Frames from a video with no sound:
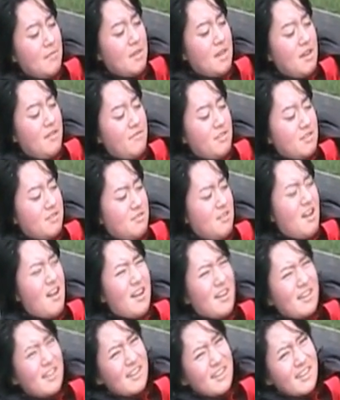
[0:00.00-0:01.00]
I'm not even
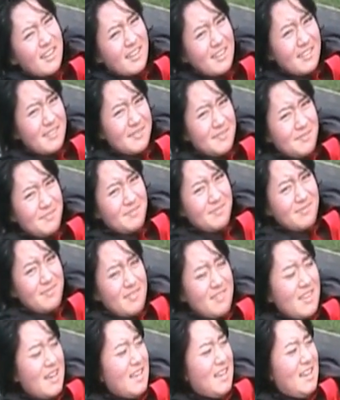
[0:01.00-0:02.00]
drunk.
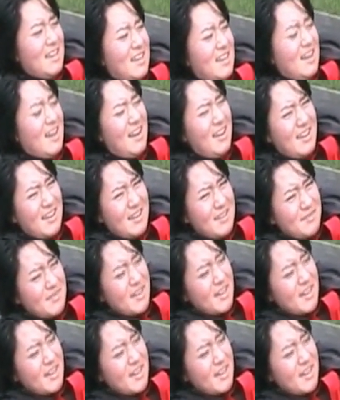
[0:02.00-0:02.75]
I need to get out of